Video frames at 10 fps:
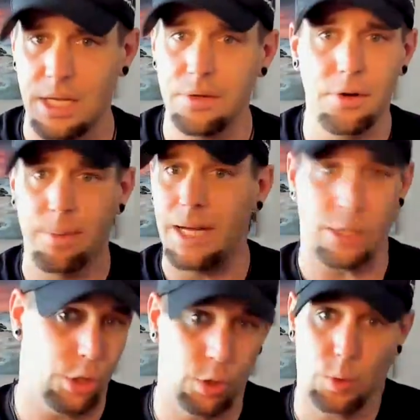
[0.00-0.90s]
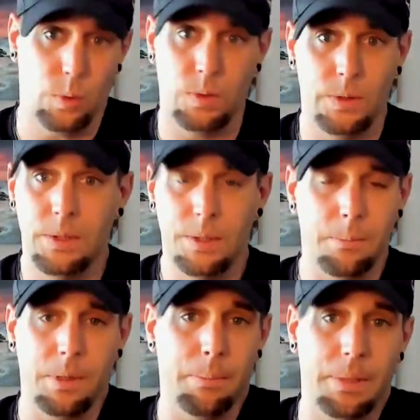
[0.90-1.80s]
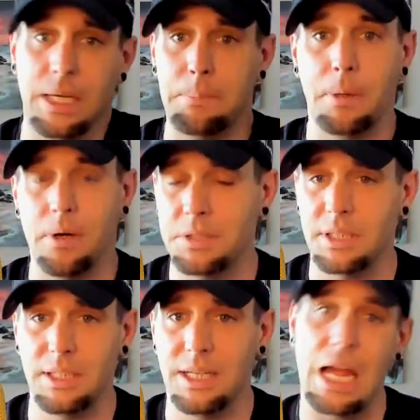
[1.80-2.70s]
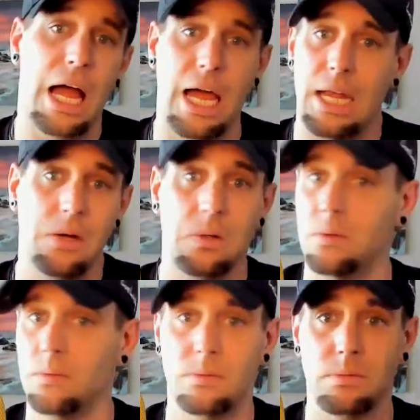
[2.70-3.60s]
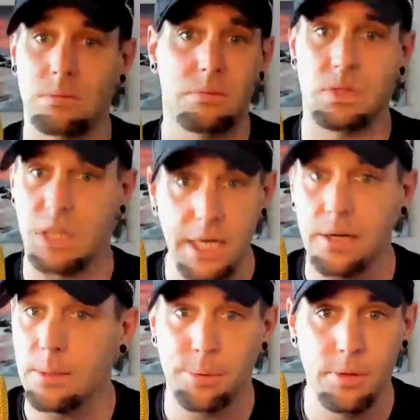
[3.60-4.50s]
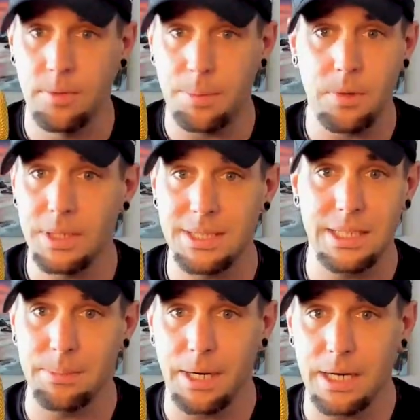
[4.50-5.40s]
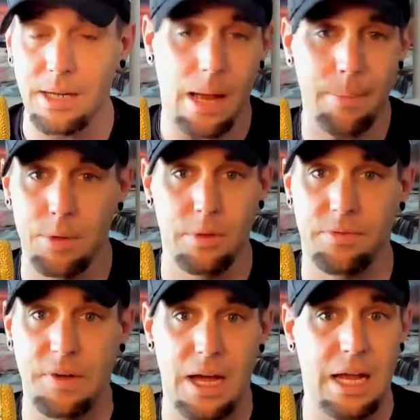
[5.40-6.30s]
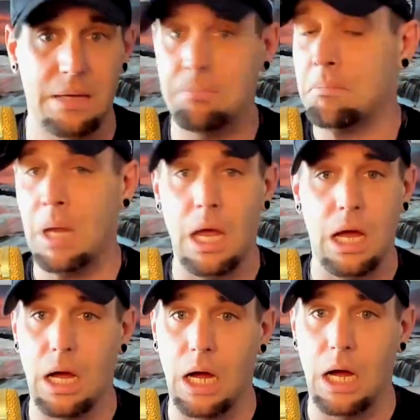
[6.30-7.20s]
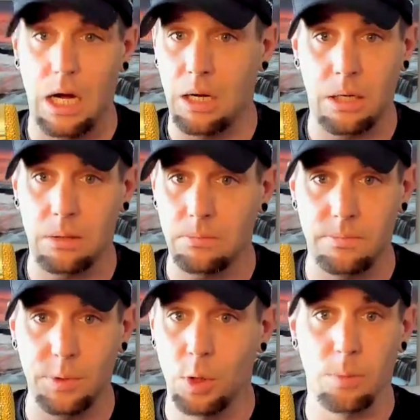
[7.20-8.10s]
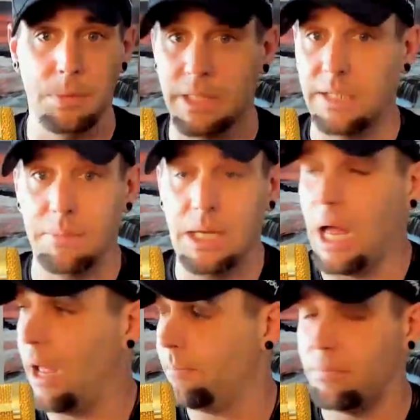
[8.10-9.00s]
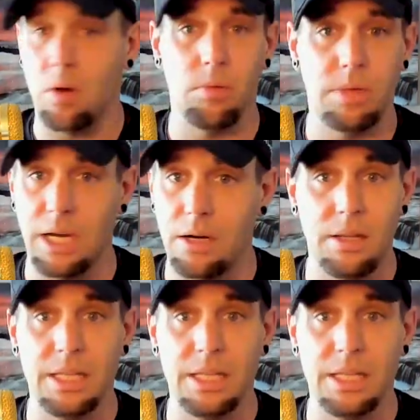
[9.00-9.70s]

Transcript: I don't know about you, but me personally, I don't care to prove a point to anybody. I'm doing fine. Um, if you don't believe me, I don't care.